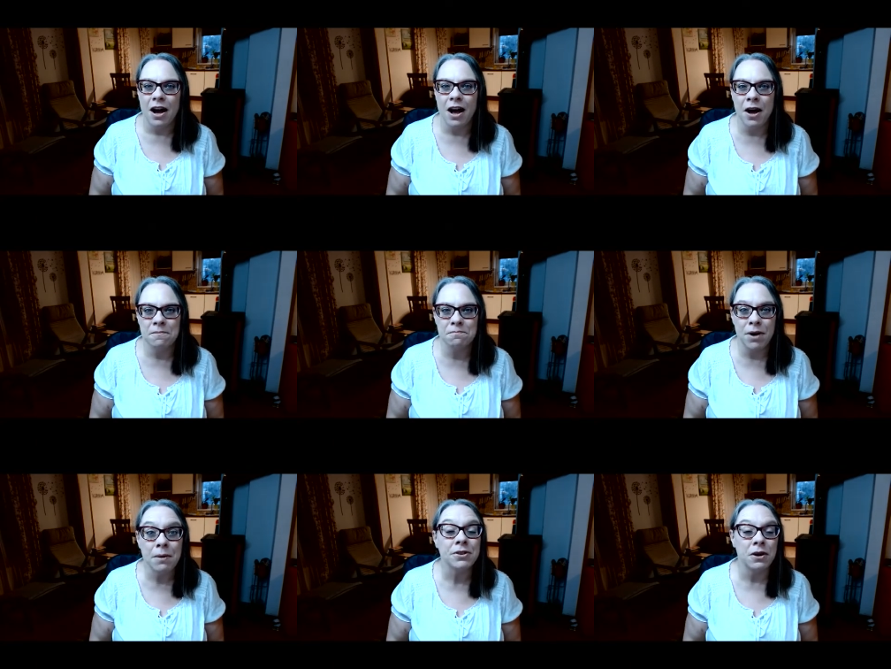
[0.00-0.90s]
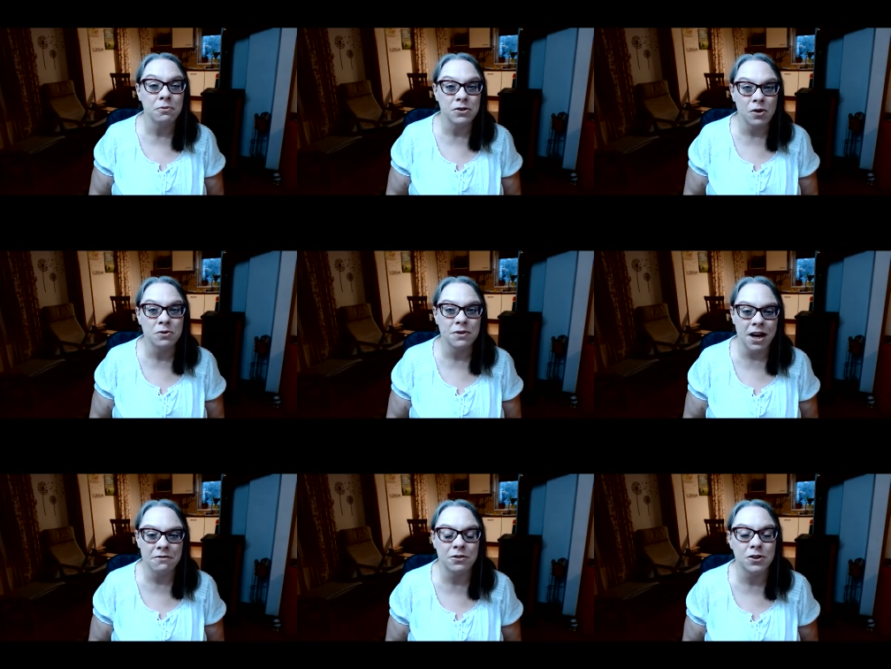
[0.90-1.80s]
um, Bible that was sold when
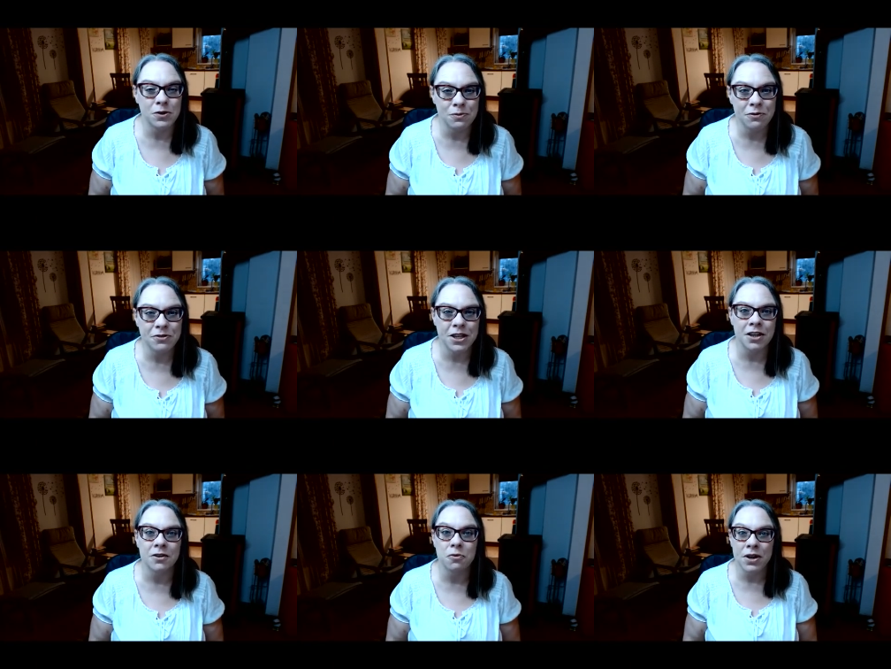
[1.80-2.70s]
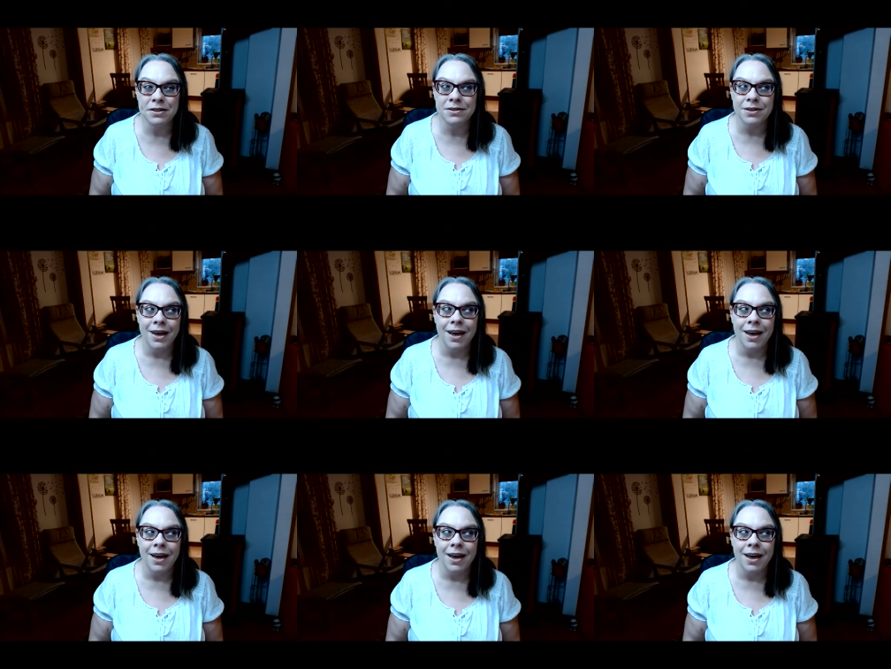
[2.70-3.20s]
I first moved here was